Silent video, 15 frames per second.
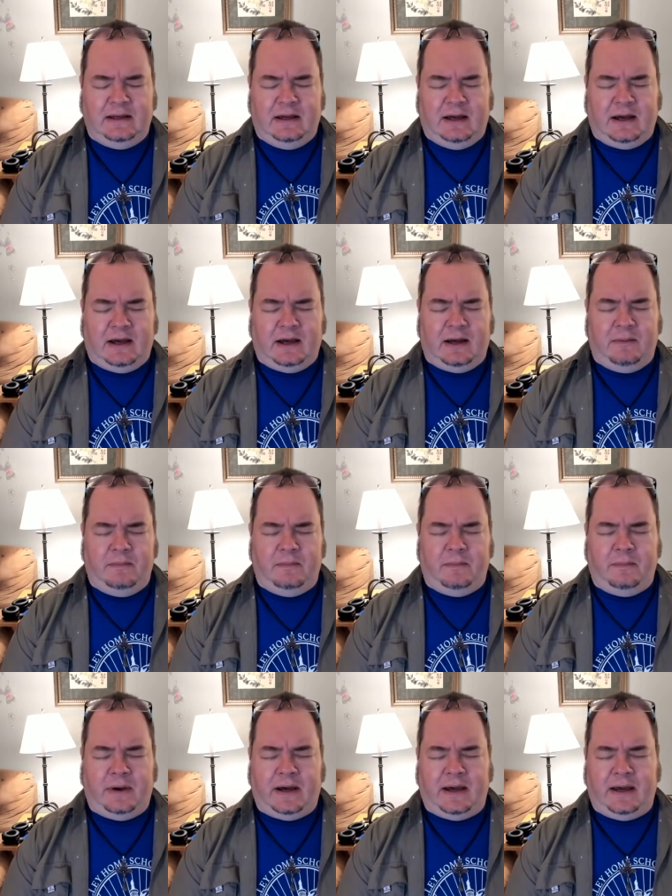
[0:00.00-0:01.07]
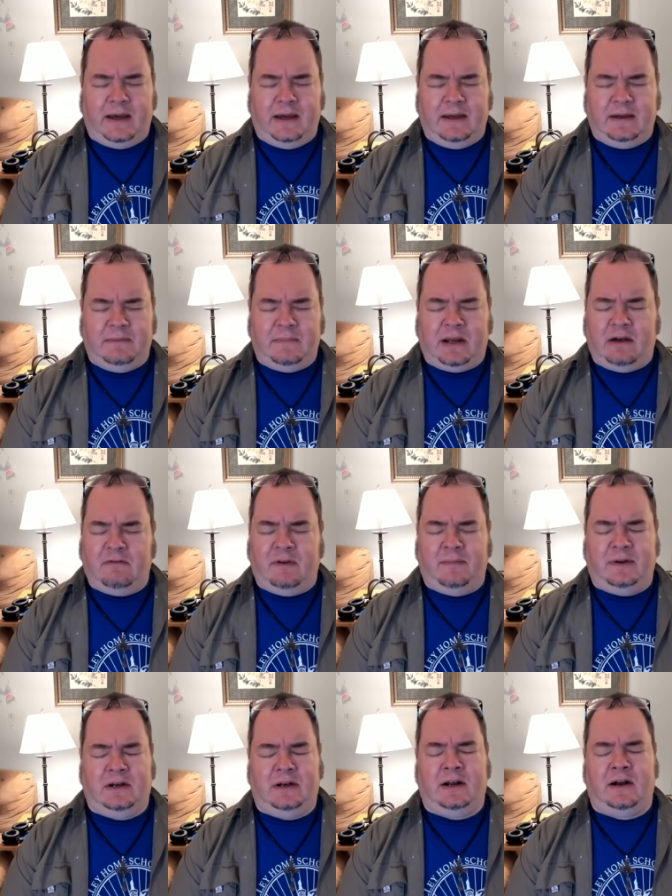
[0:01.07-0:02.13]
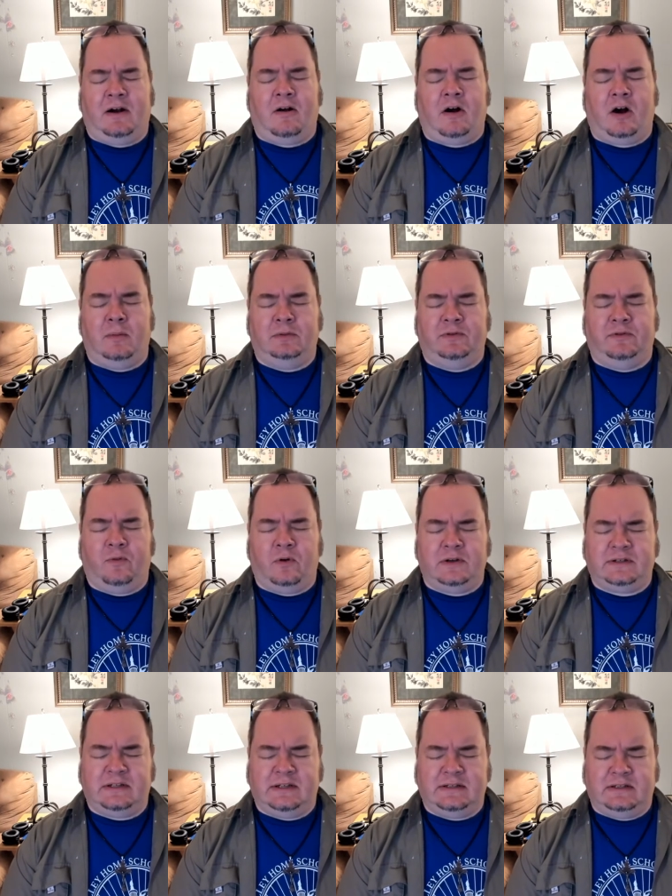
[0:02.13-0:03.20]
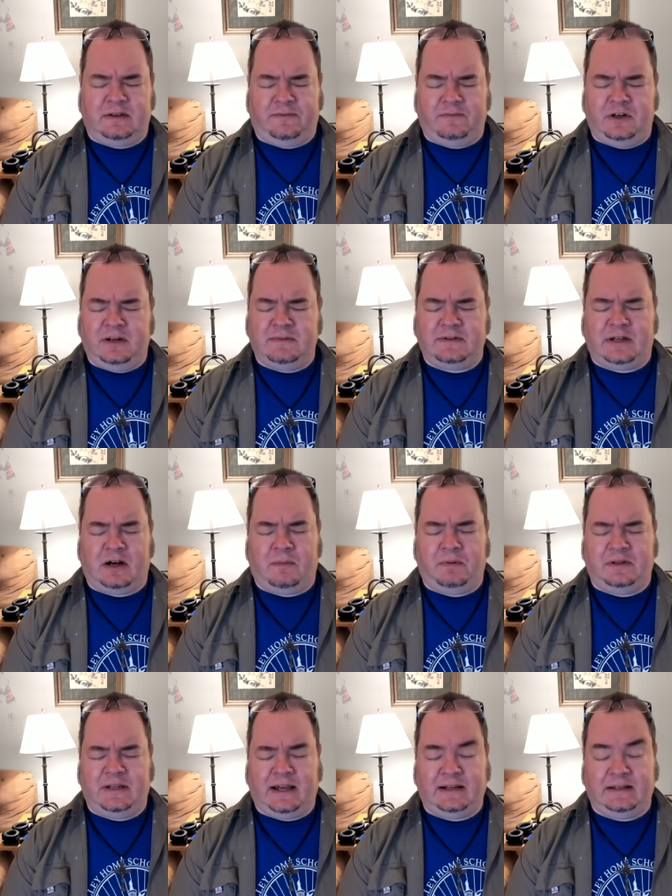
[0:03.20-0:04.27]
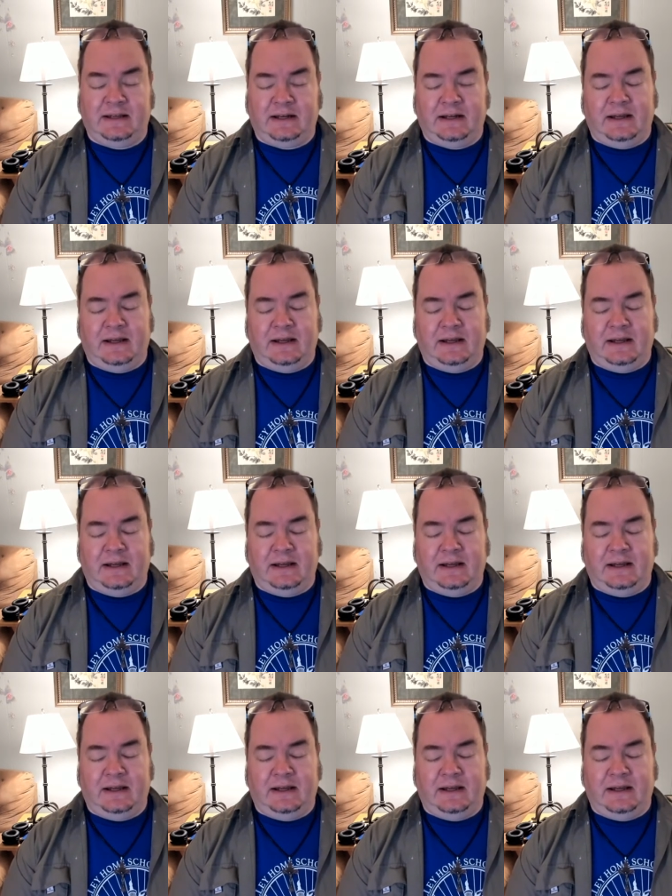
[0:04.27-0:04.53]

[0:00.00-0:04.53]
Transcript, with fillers: um, by men and women in our armed forces, the freedoms that are protected